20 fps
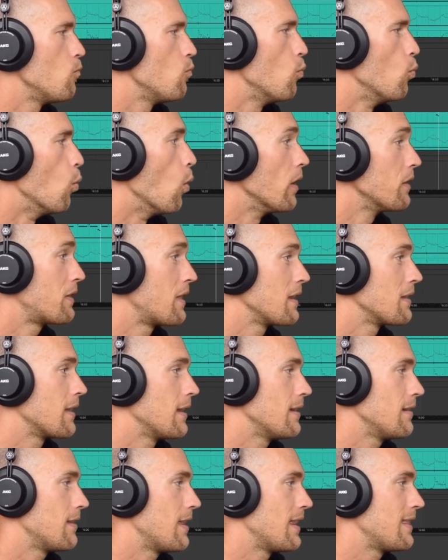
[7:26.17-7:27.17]
One thing
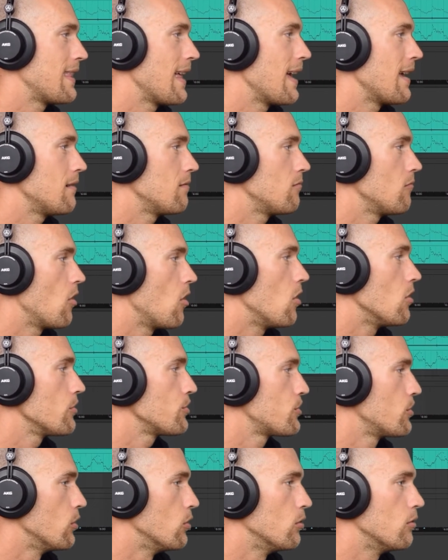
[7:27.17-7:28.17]
that
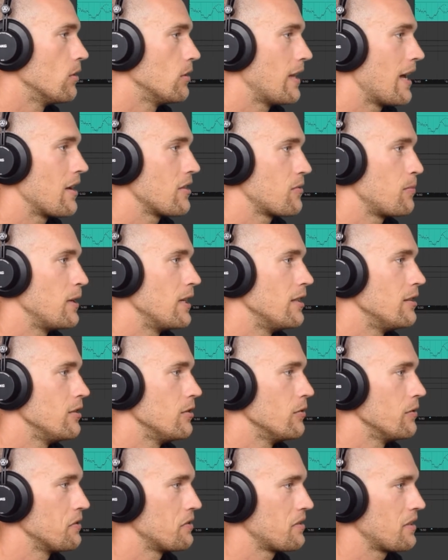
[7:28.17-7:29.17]
also allows me to
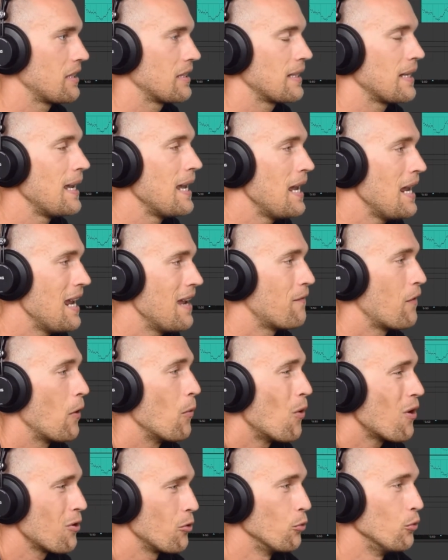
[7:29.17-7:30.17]
do is, like, if I
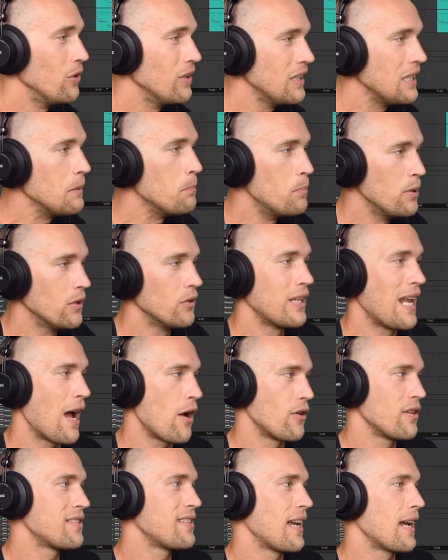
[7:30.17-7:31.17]
want to really build
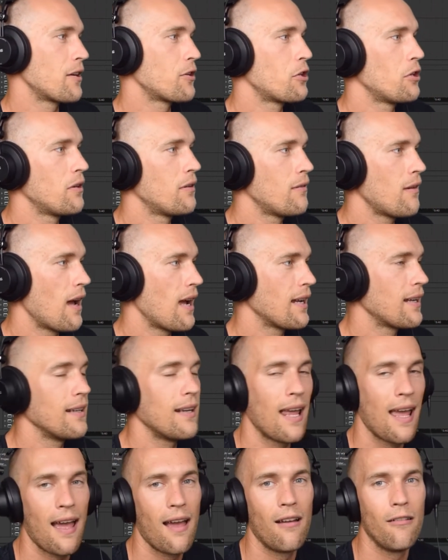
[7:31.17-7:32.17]
out a section, I
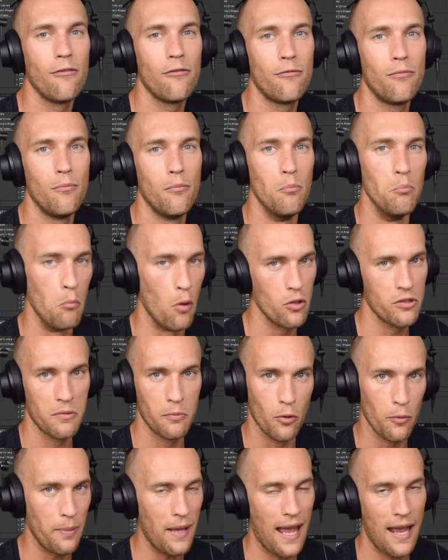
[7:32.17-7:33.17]
can have
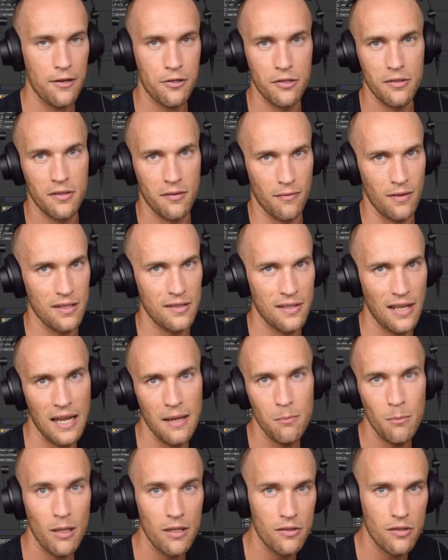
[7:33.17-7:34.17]
multiple patches of the
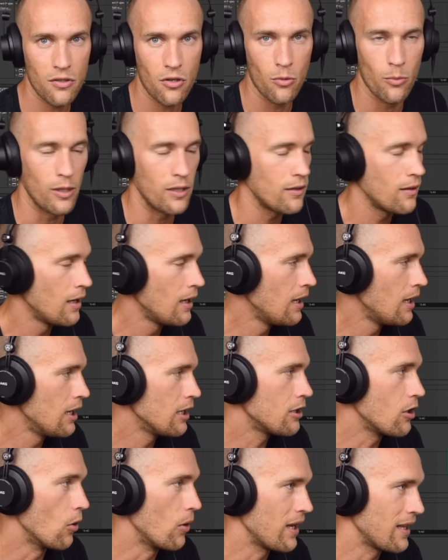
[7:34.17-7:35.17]
same instrument
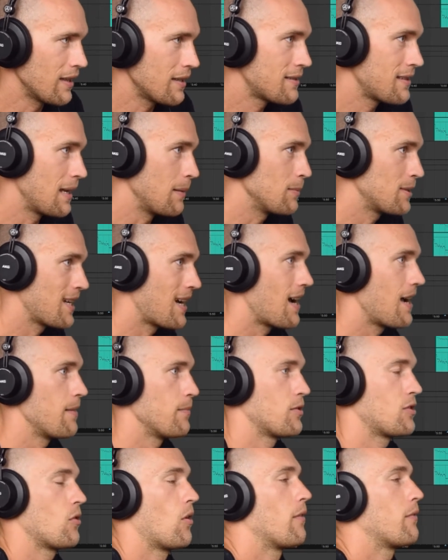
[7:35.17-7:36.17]
going at the same
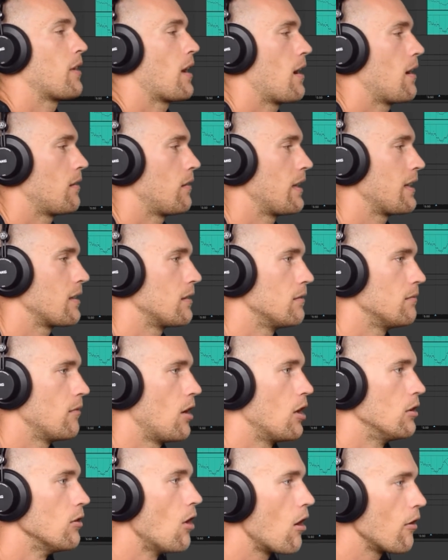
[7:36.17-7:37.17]
time. So I've got like a
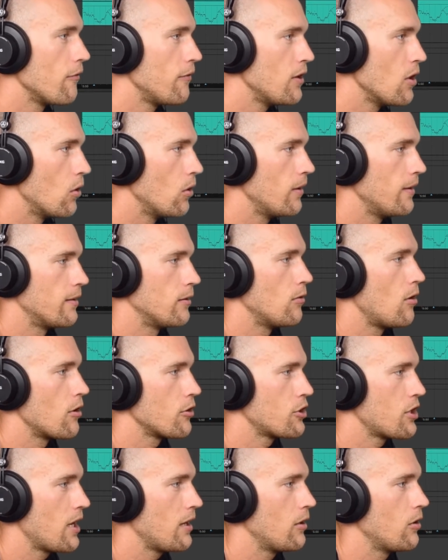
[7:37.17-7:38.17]
long viola and a
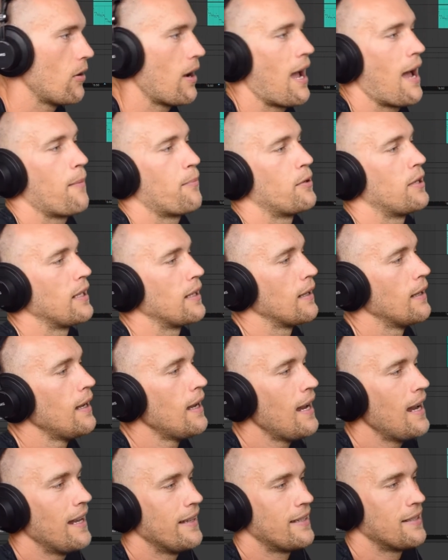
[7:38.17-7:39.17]
long cello happening
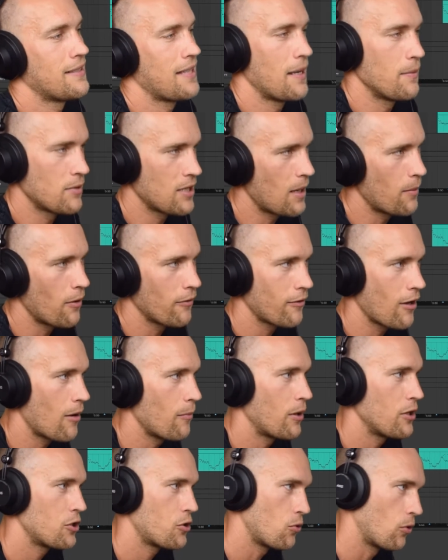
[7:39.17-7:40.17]
at the same time I've got
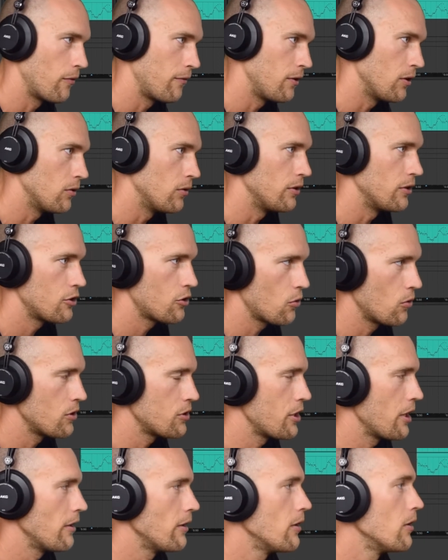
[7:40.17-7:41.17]
my short viola and short
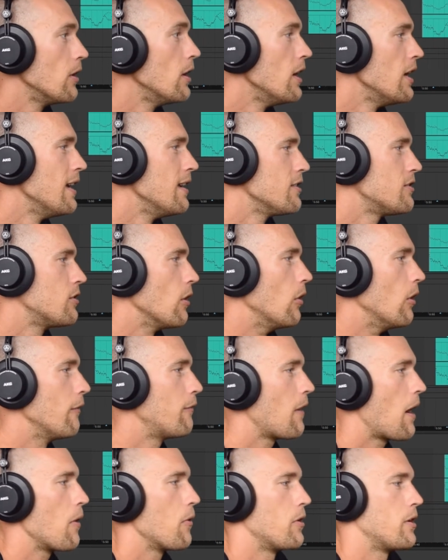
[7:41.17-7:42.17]
cello. So
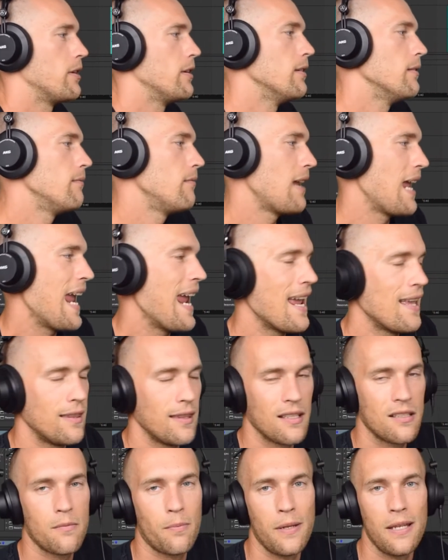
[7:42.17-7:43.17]
if I were to
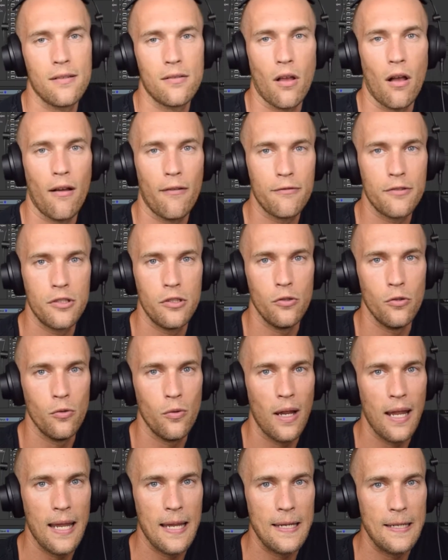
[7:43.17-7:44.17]
hand this piece off
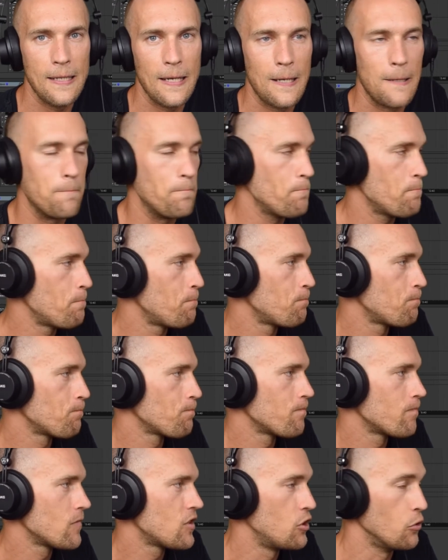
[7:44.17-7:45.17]
to
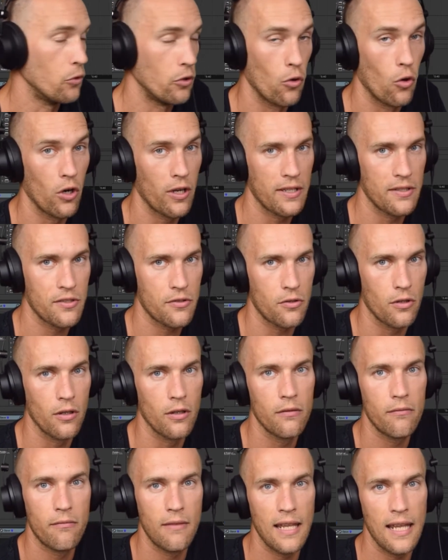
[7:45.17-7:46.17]
an
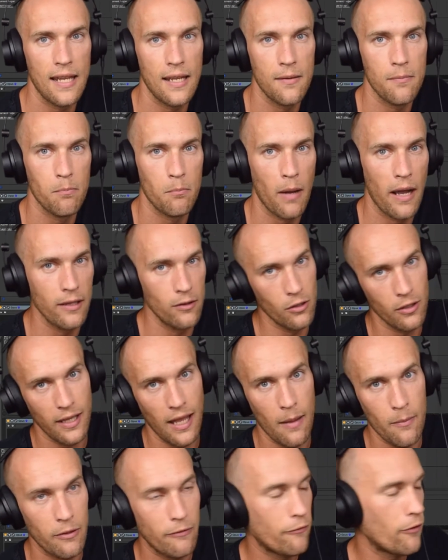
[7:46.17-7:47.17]
orchestra, they might look
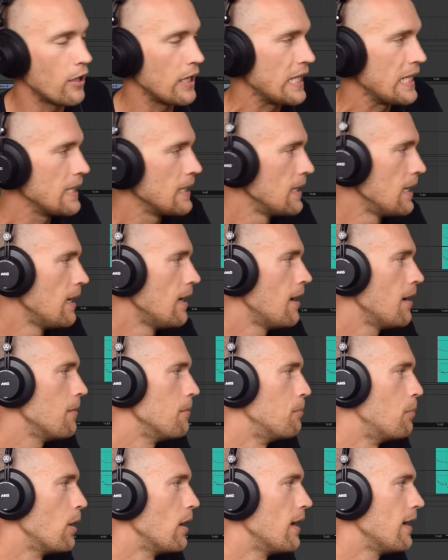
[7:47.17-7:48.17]
at me funny,
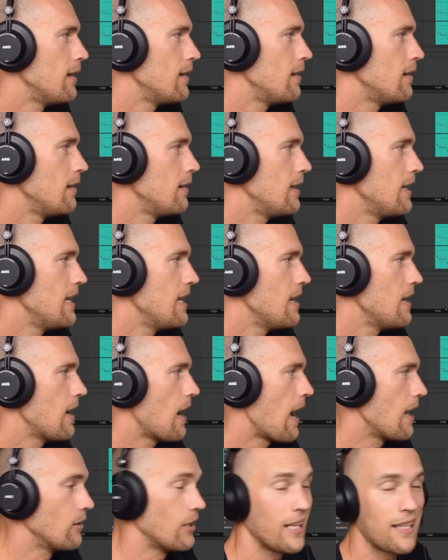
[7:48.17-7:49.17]
but
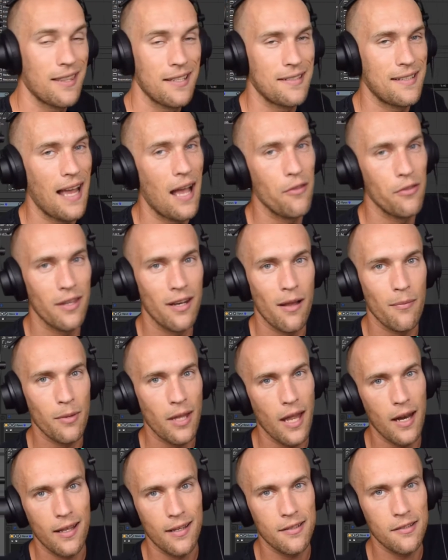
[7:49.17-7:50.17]
I like the sound that I'm
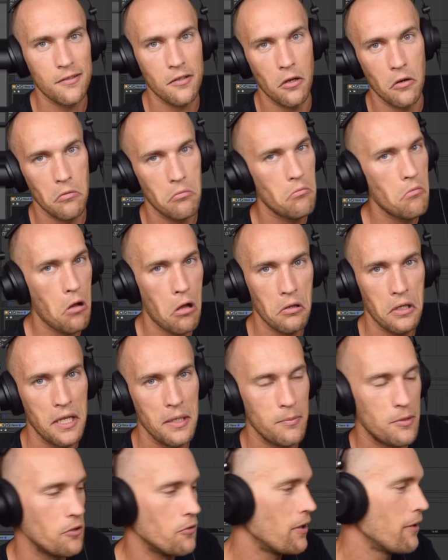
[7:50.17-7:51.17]
getting, so I'll
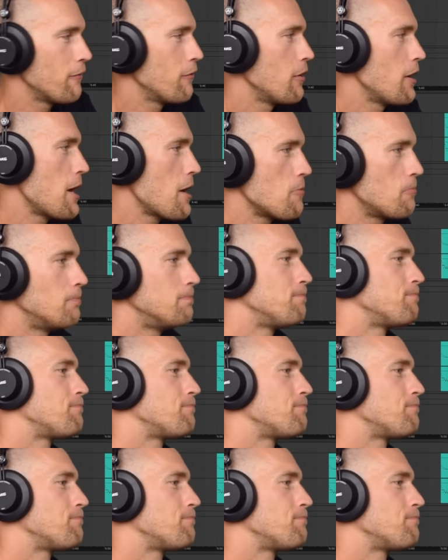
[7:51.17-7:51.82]
keep doing it for now.